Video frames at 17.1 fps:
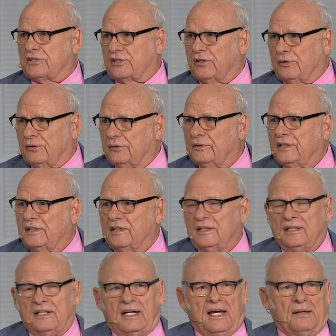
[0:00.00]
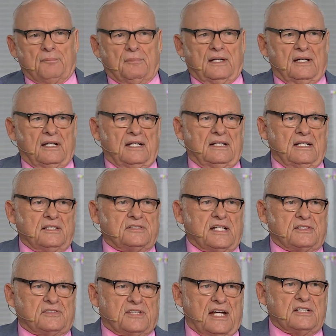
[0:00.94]
ago. Yes. And, and it
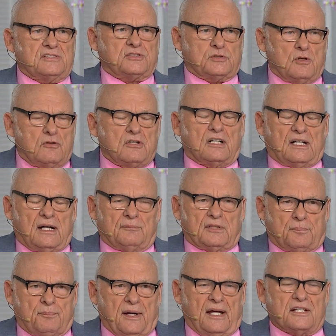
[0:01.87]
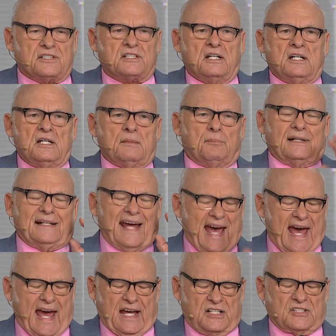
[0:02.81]
says things soon to come to pass. But
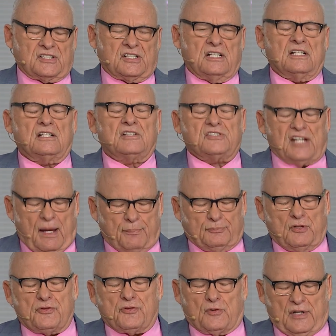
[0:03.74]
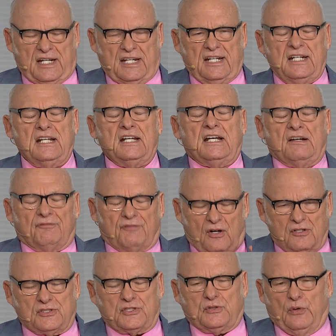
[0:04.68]
Acts chapter three,
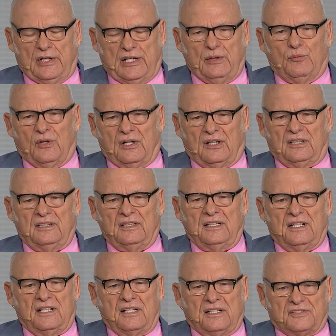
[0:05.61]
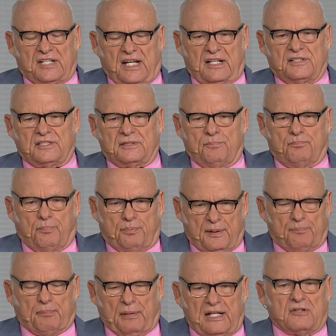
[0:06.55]
verse twenty-one says,
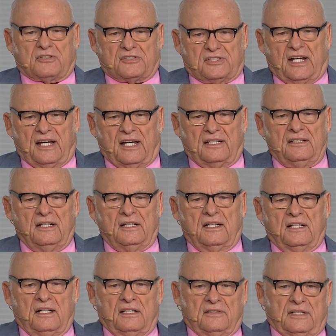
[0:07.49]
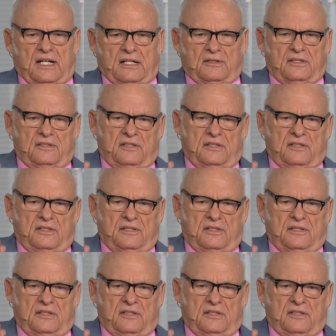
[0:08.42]
P Peter said that,